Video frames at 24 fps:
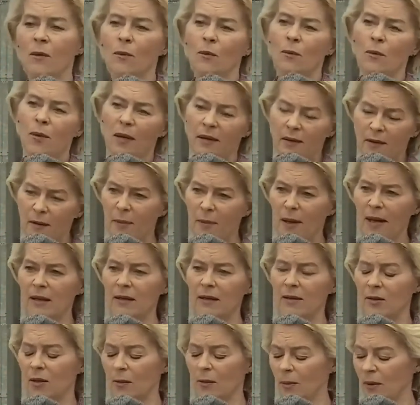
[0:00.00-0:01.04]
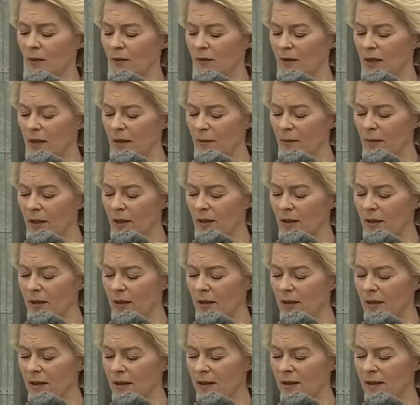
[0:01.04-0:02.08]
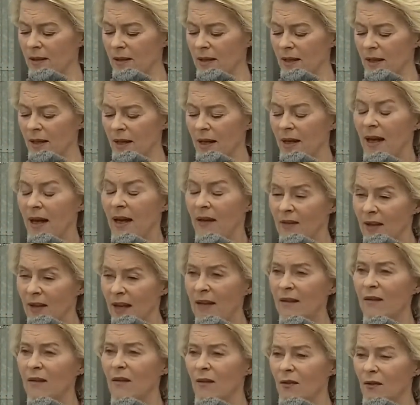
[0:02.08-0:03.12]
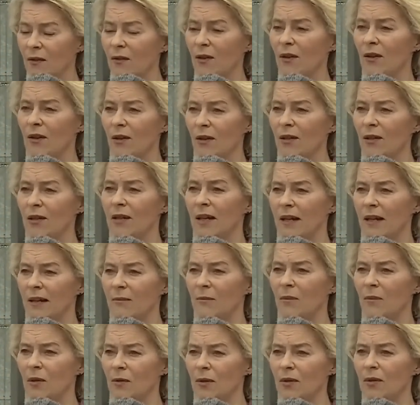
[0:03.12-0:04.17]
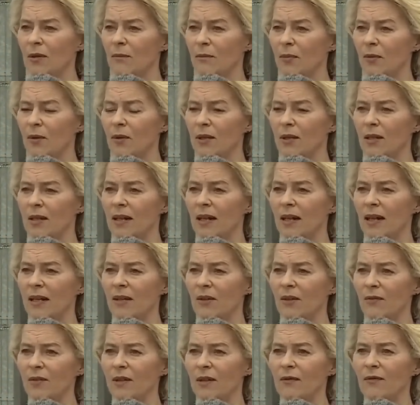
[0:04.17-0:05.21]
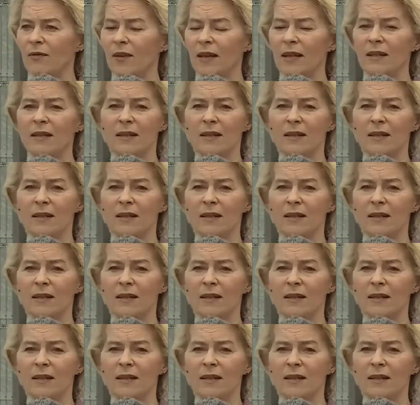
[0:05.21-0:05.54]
with the backstop of the Americans. And then the third and most important line of defense